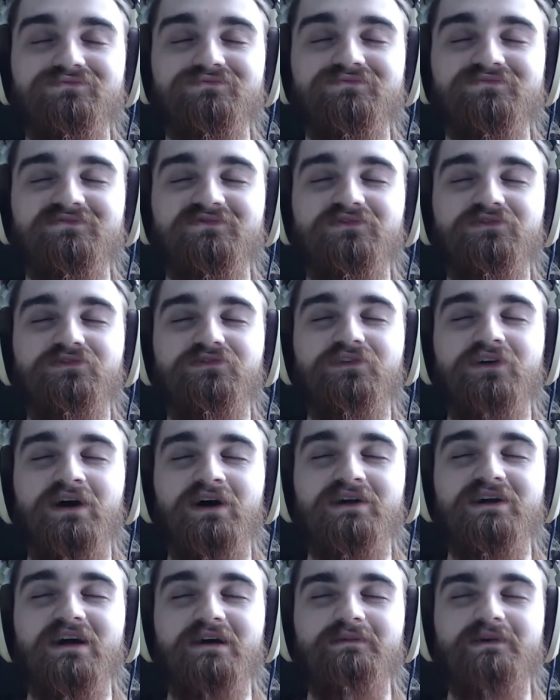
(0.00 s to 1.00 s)

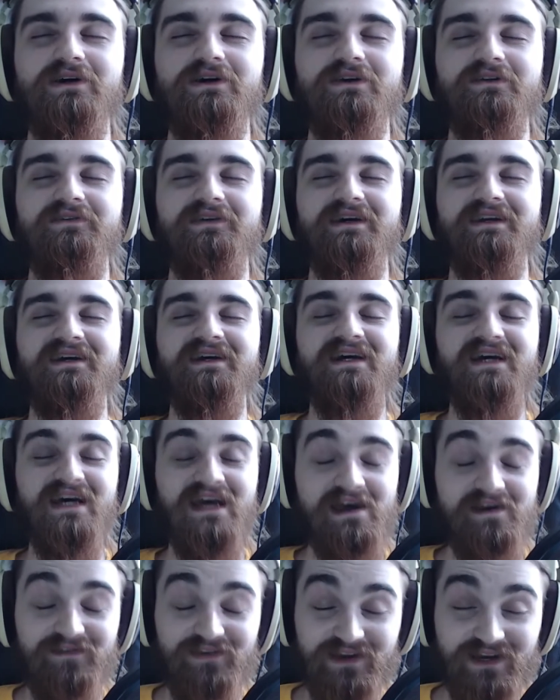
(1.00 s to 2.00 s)
Fuck, I'm out of it.
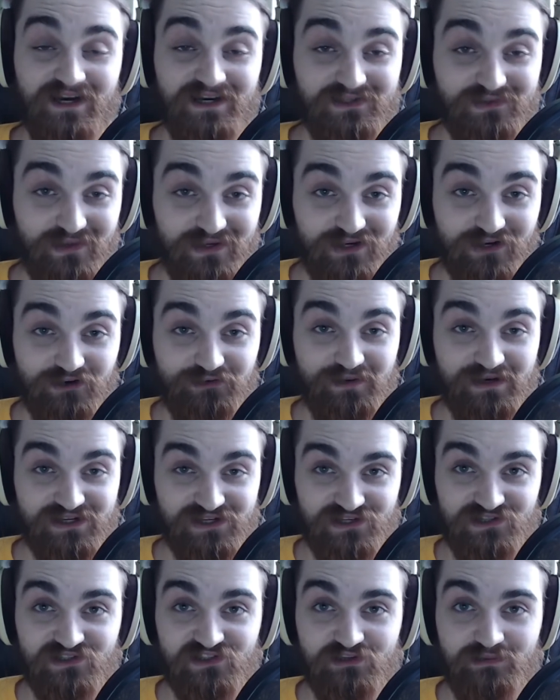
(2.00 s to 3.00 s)
If you guys want your
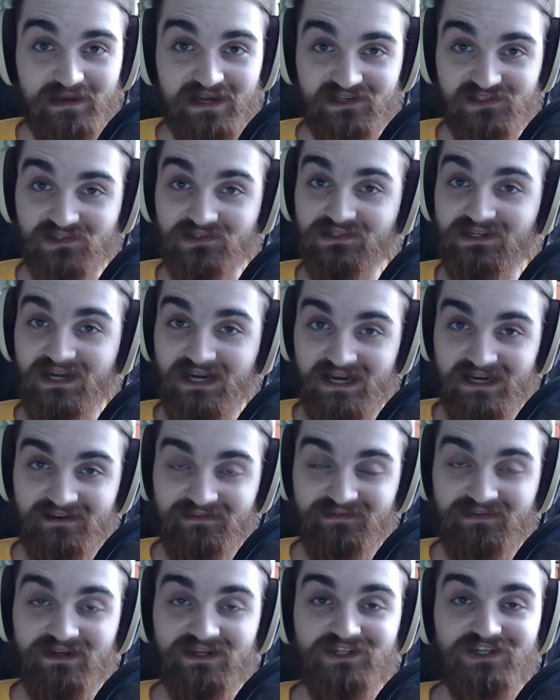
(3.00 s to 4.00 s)
questions to be answered
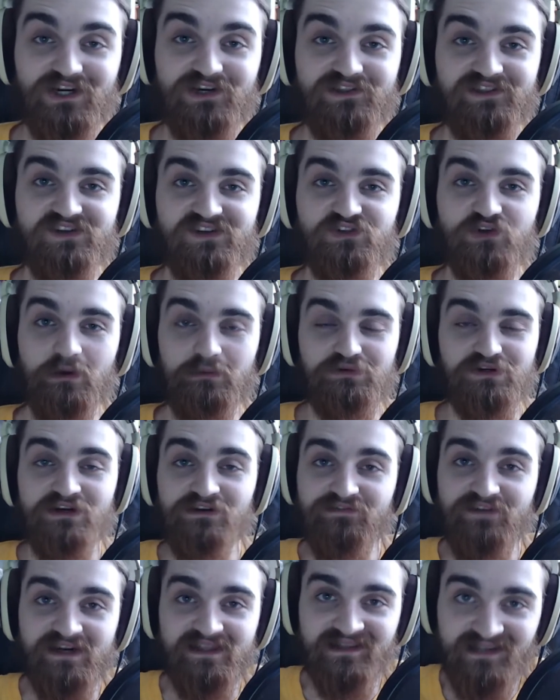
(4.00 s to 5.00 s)
live, check out the description to
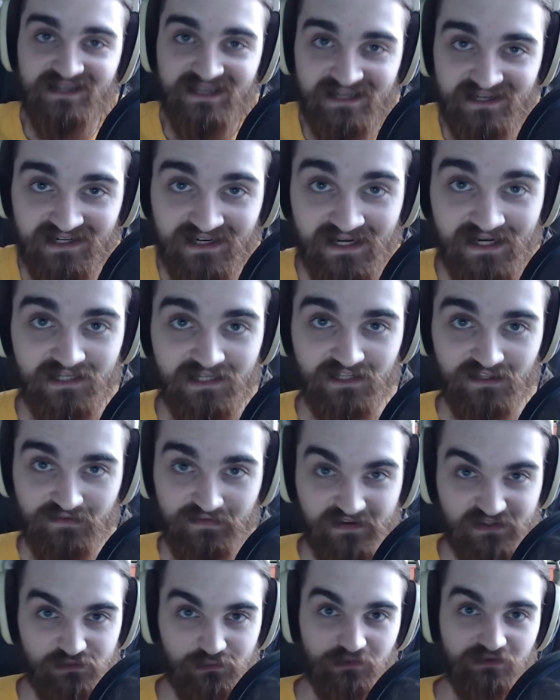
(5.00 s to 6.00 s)
find the link to the
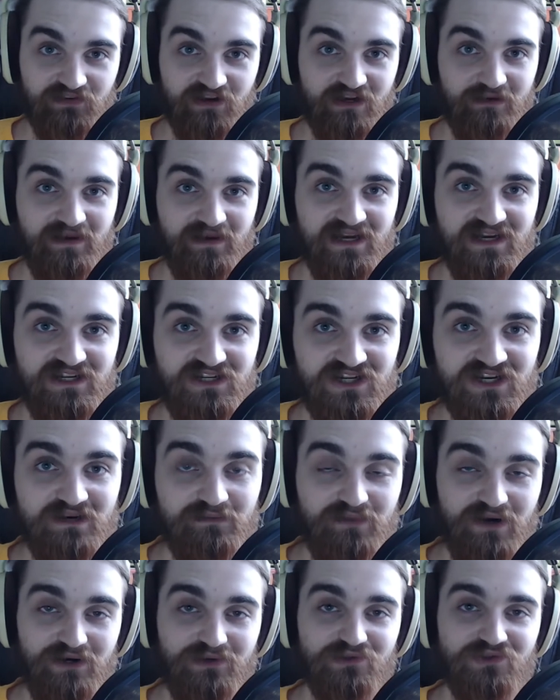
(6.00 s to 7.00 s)
Facebook fan page
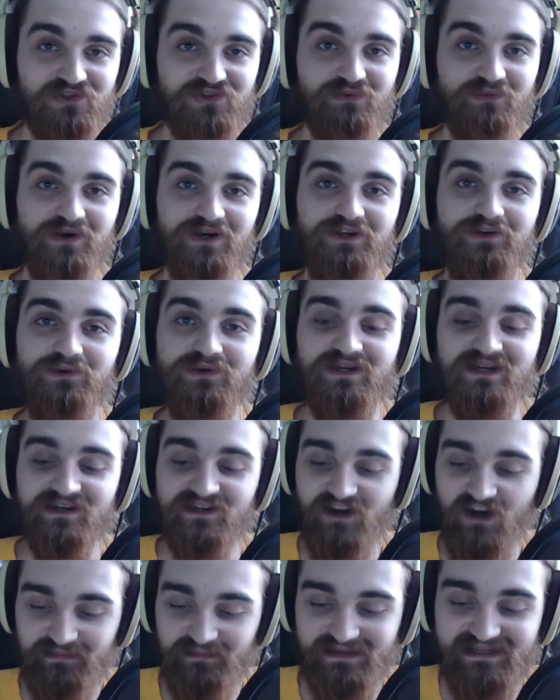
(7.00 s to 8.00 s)
post where you can
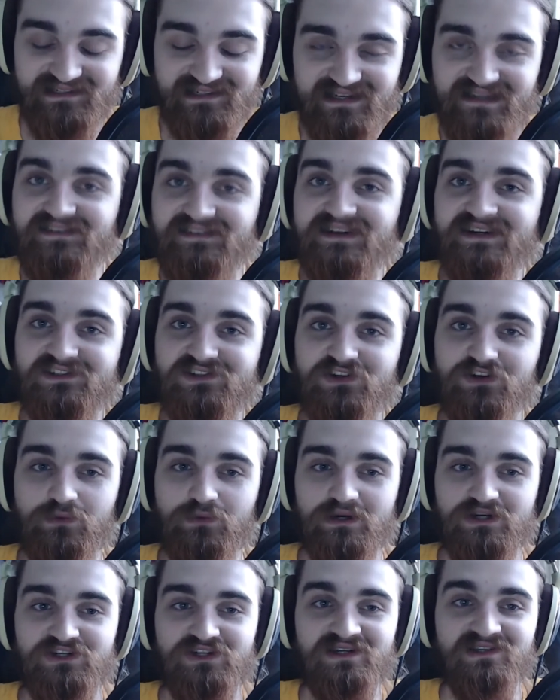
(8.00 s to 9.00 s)
comment and I'll answer your
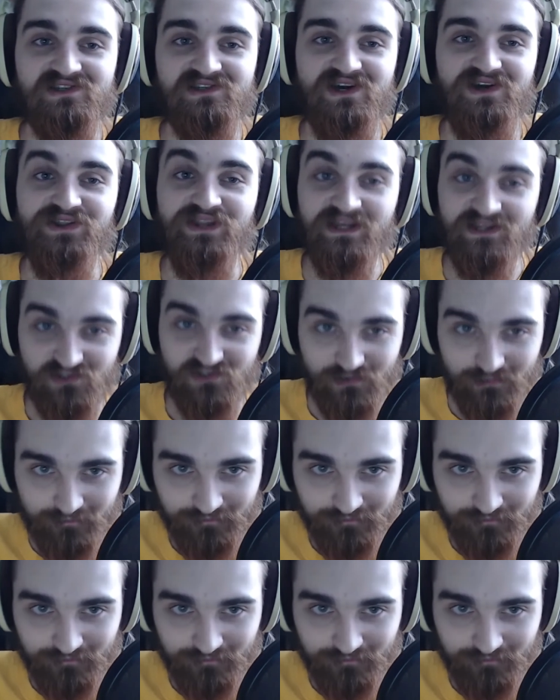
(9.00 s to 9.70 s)
questions on this.